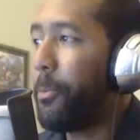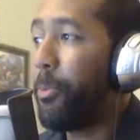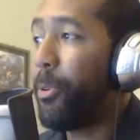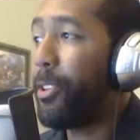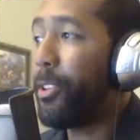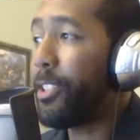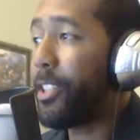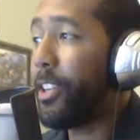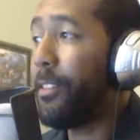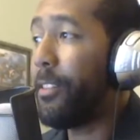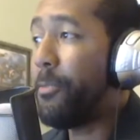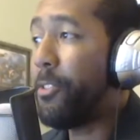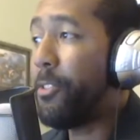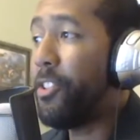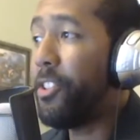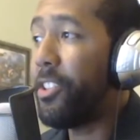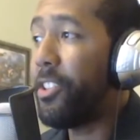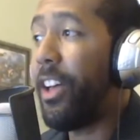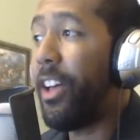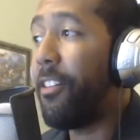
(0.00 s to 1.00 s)
push comes to
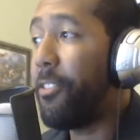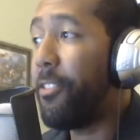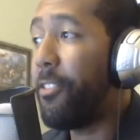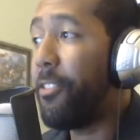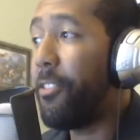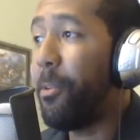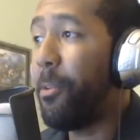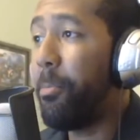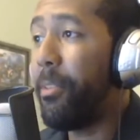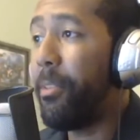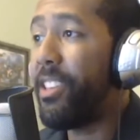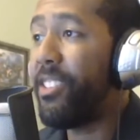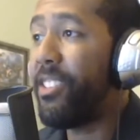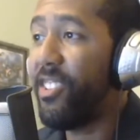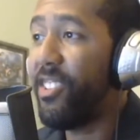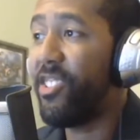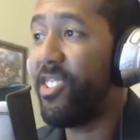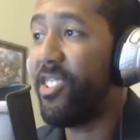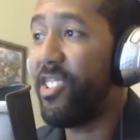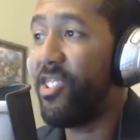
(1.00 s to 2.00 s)
shove, it's a
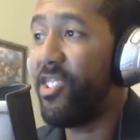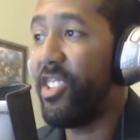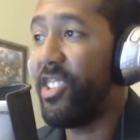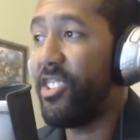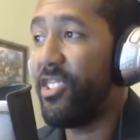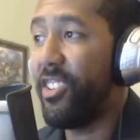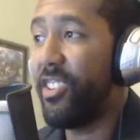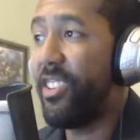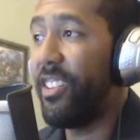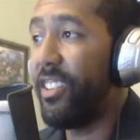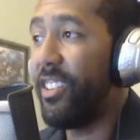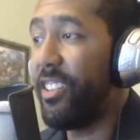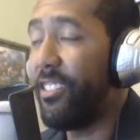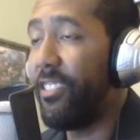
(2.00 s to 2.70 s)
business decision. And